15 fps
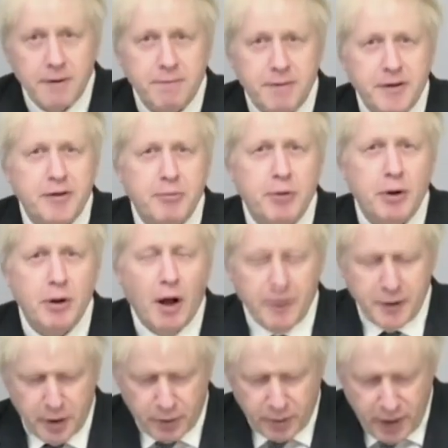visible
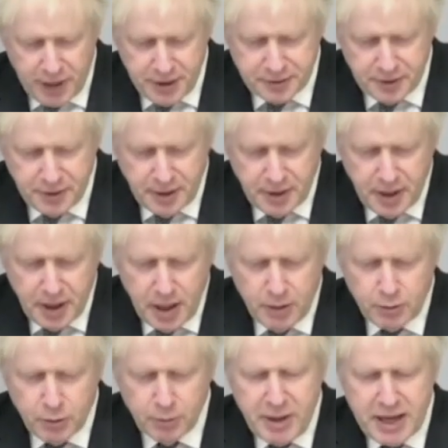on the horizon
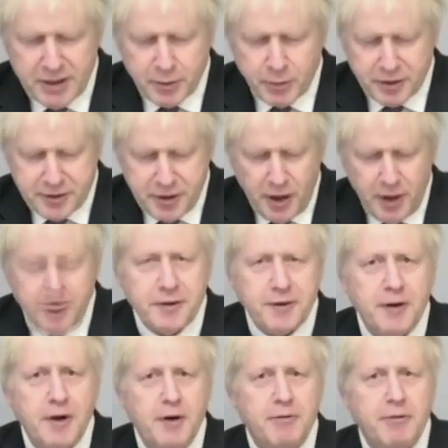will make the returns